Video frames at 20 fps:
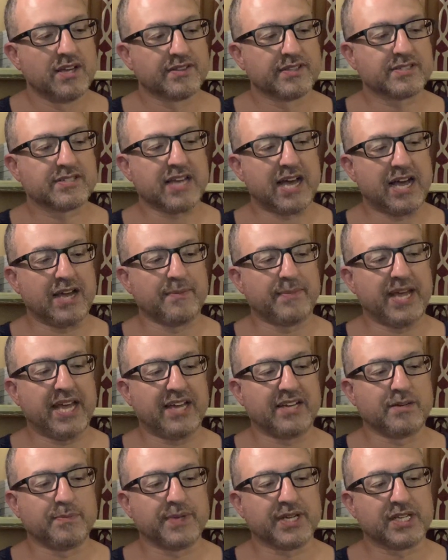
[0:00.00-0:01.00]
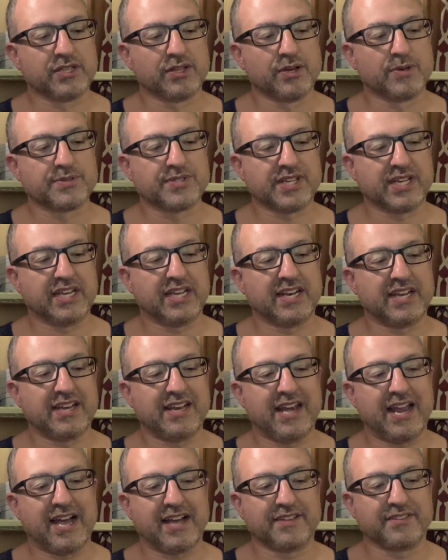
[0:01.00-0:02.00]
The time had to be closing in
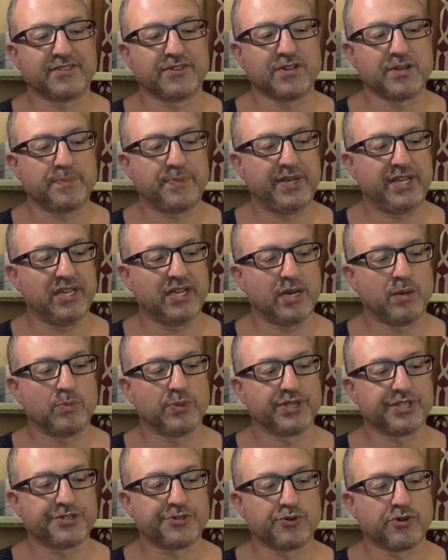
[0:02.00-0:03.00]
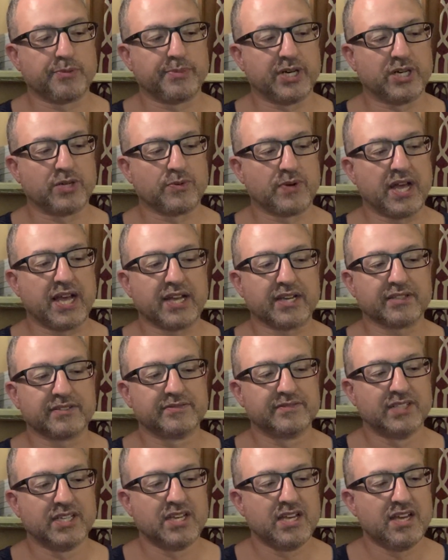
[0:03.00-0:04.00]
at 9:30 p.m. when the doorbell rang.
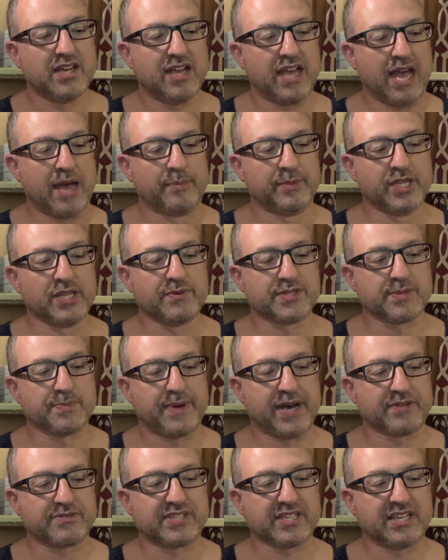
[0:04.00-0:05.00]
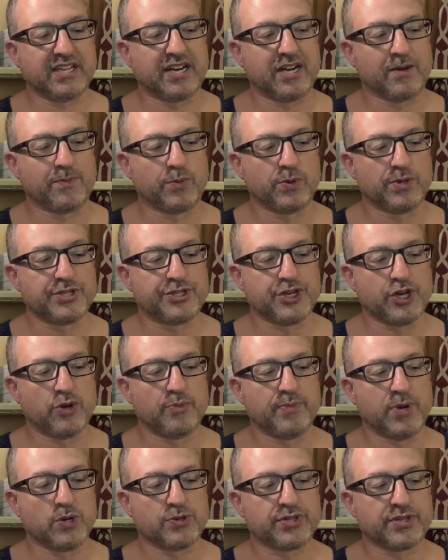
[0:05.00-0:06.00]
Emily was about to get up when
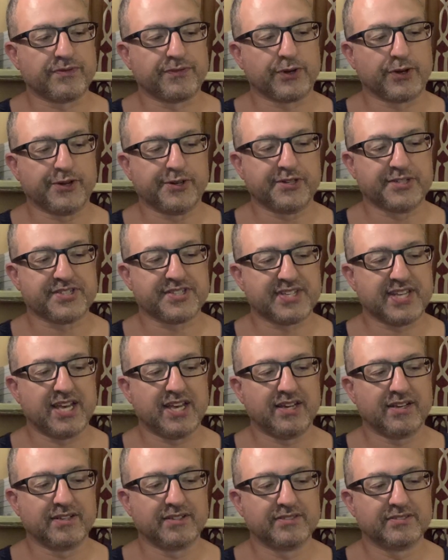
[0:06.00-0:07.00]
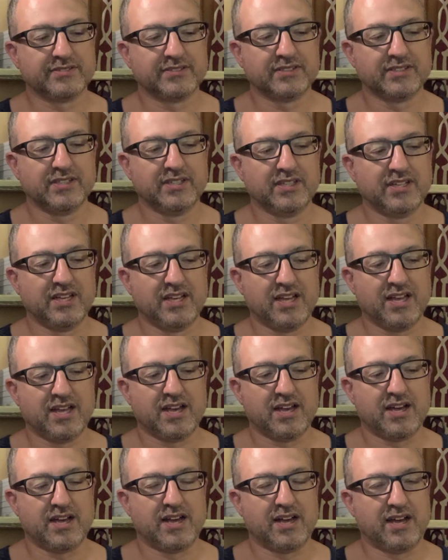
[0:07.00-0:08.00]
Joe motioned for her to stay.
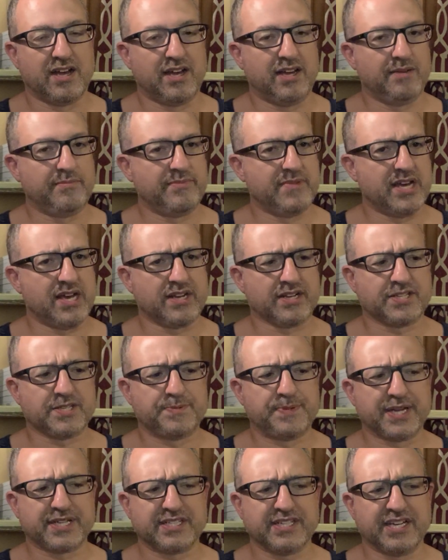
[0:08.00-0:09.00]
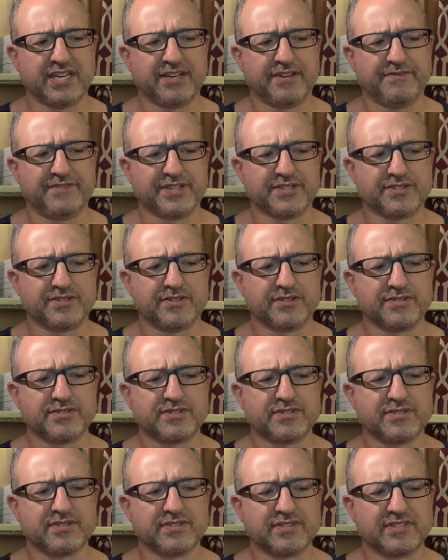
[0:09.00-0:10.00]
I'm not expecting any
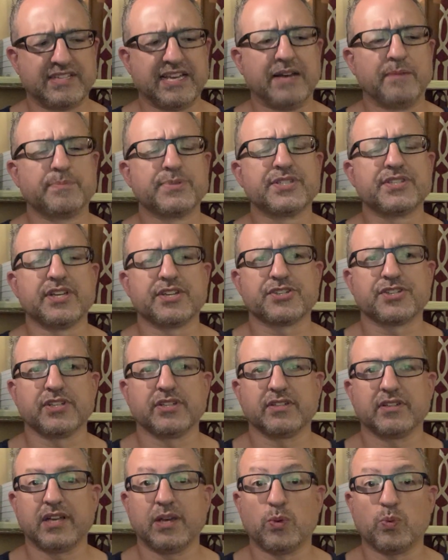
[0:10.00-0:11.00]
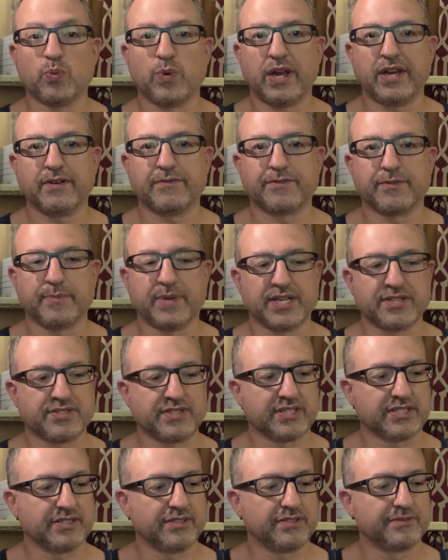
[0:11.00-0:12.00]
visitors. Get in position and wait for my
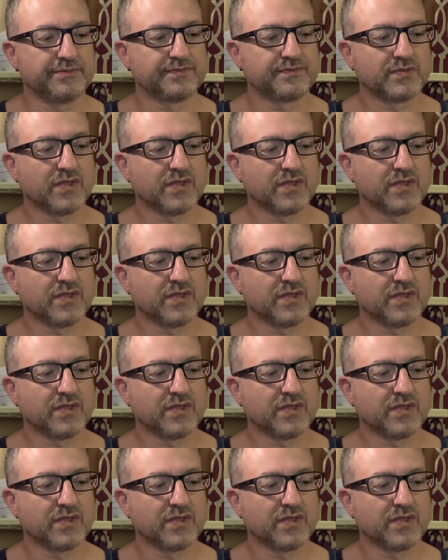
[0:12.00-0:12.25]
signal.